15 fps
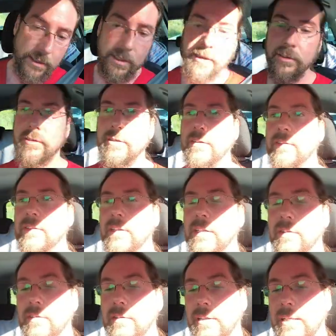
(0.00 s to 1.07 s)

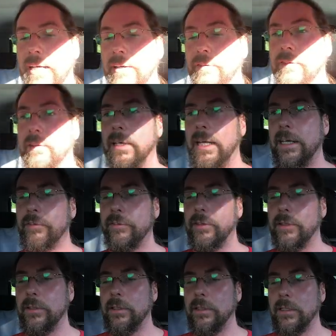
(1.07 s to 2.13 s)
assistance, left you have
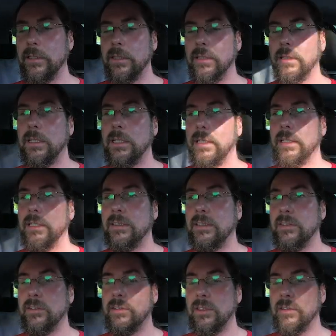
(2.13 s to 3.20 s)
your
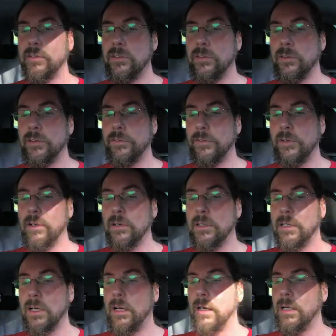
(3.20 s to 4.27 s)
distance to the front
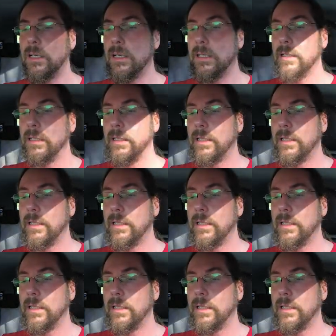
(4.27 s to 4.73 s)
car,